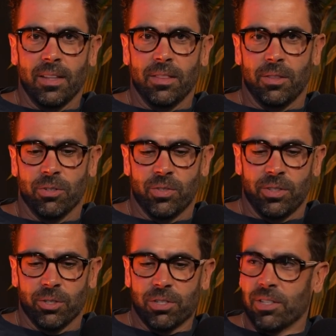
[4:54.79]

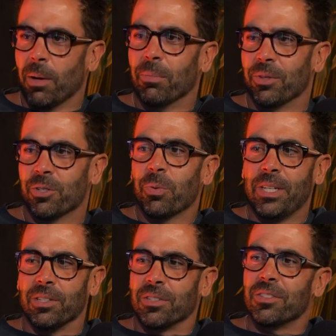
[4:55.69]
there's
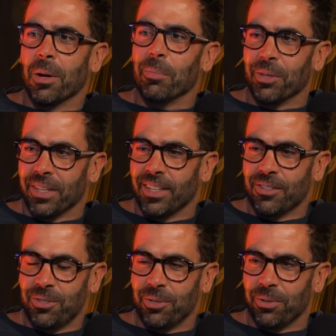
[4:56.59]
ways to stumble in it
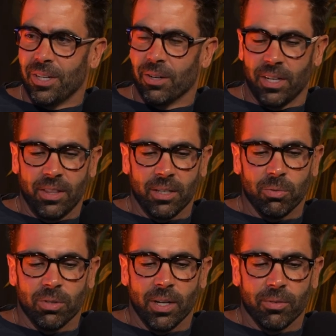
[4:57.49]
too, you know, and I think
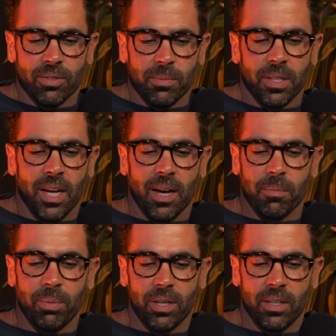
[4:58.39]
we'll cover some of
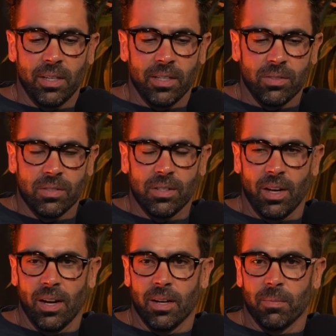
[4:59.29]
that, but it's
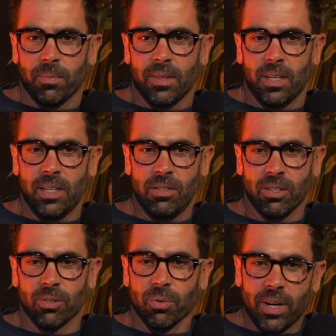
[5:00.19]
a
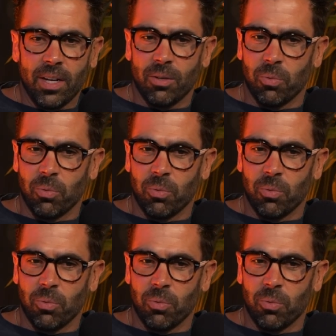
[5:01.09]
great